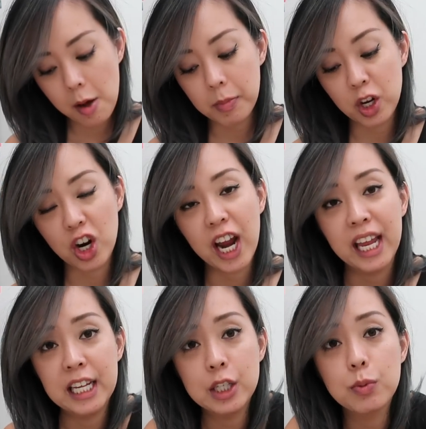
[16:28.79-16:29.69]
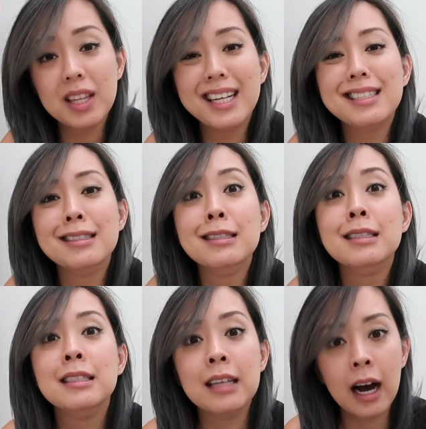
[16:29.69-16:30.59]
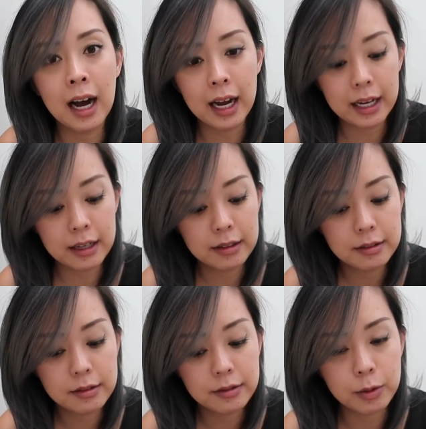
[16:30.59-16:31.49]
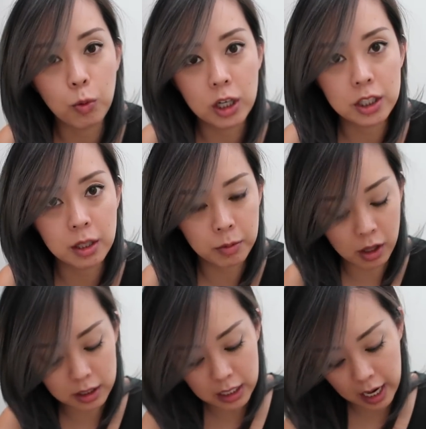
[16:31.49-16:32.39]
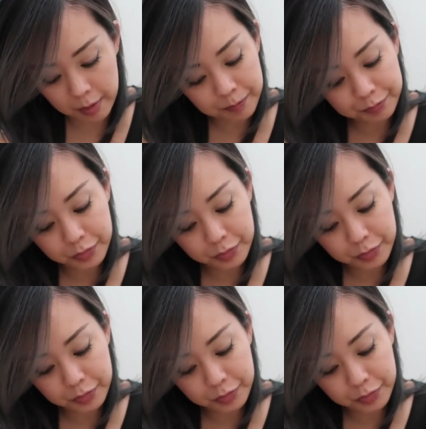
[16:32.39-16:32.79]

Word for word: but your hands would like die from washing them all the time.